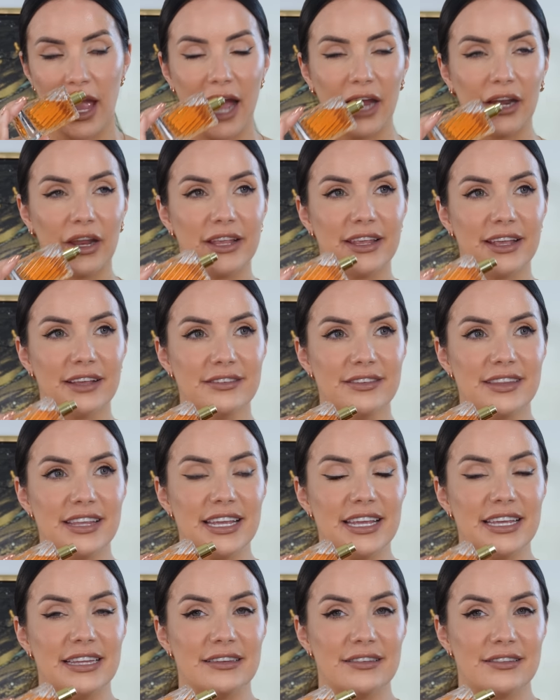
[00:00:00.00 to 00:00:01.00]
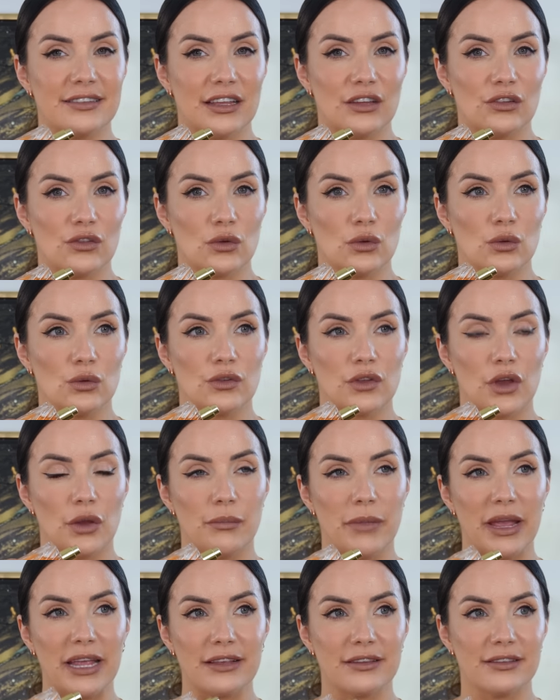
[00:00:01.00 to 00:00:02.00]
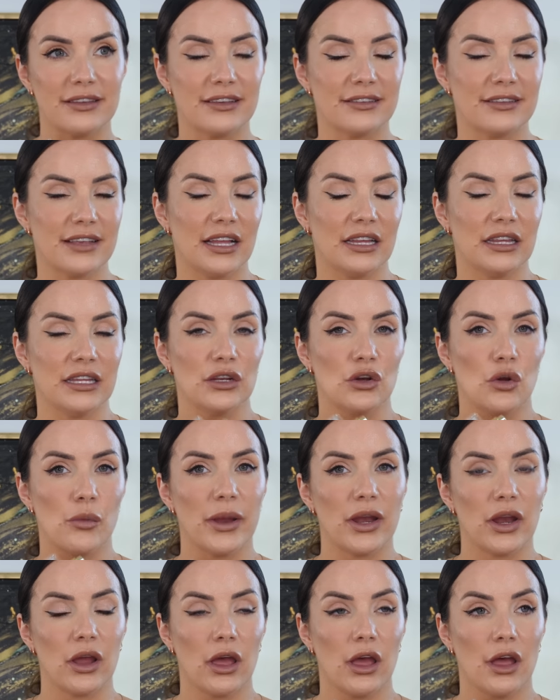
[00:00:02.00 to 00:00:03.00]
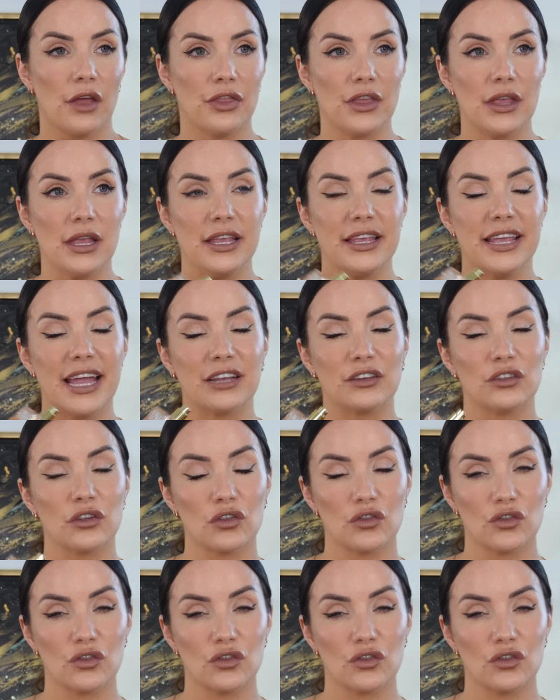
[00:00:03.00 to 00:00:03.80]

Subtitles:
And I guess the incense also makes this a little bit earthy yet